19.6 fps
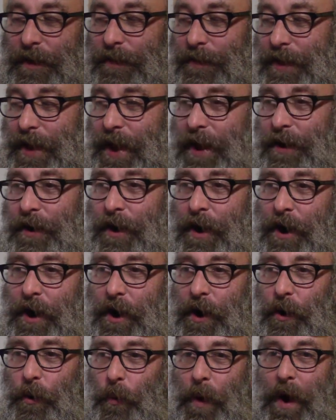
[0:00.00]
that
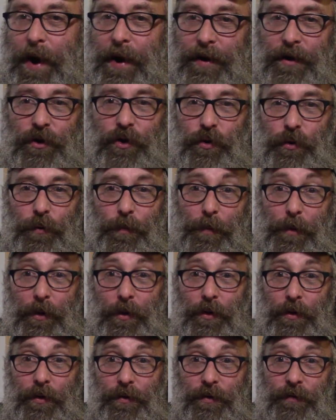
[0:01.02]
are Whiting True
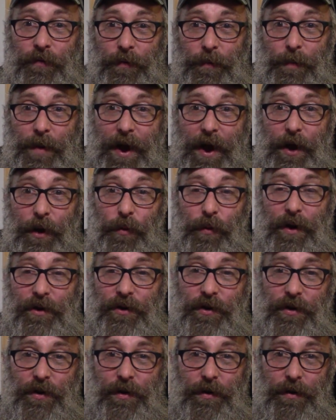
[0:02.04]
Blues from my
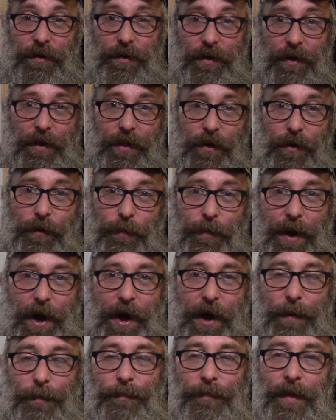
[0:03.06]
original, hello
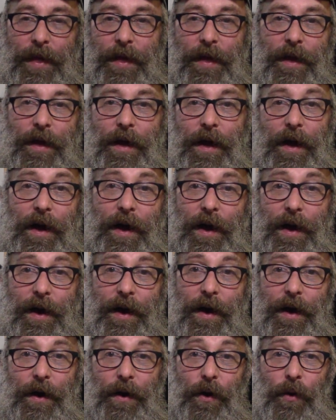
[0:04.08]
Bob,
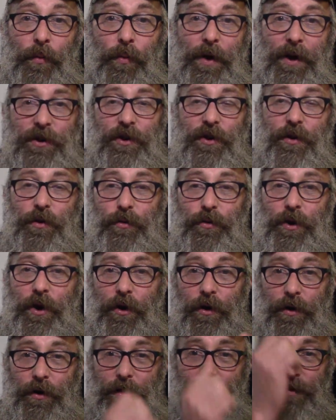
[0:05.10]
original
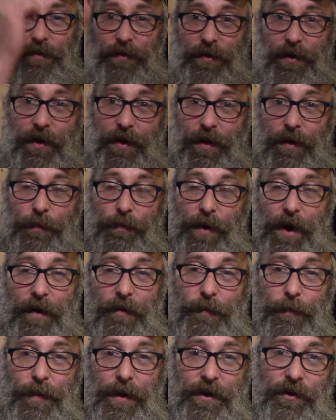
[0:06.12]
girls,
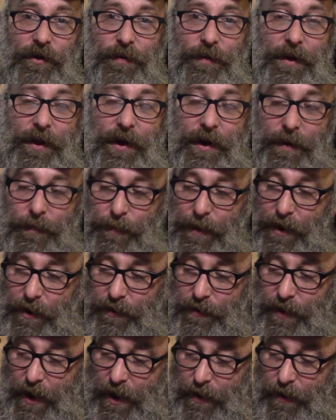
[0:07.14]
Private Benjamin and
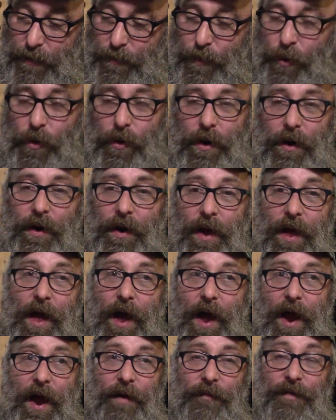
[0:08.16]
Mary Tyler Moore.
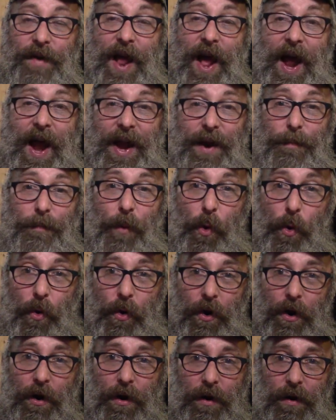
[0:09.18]
I have 9
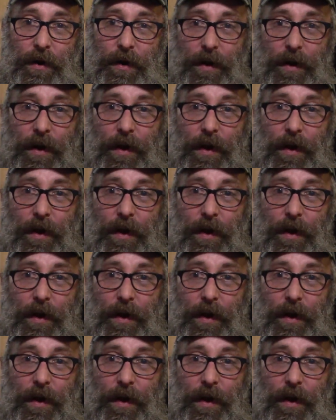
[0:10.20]
more